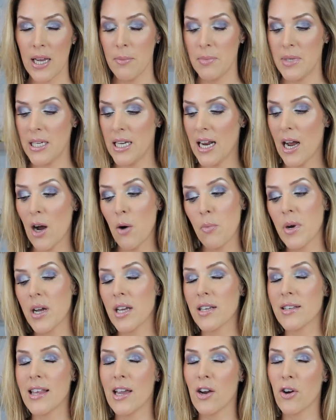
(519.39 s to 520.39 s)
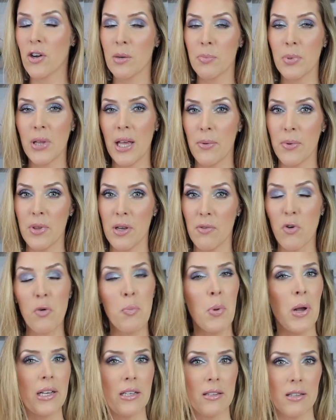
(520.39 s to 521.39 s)
empty it out because they are going to play with it for
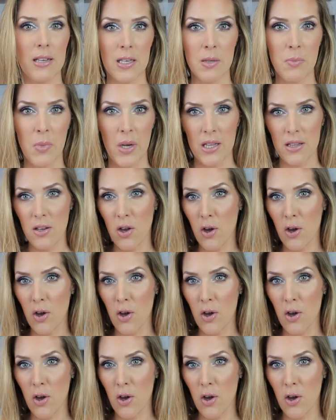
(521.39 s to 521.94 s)
probably six months.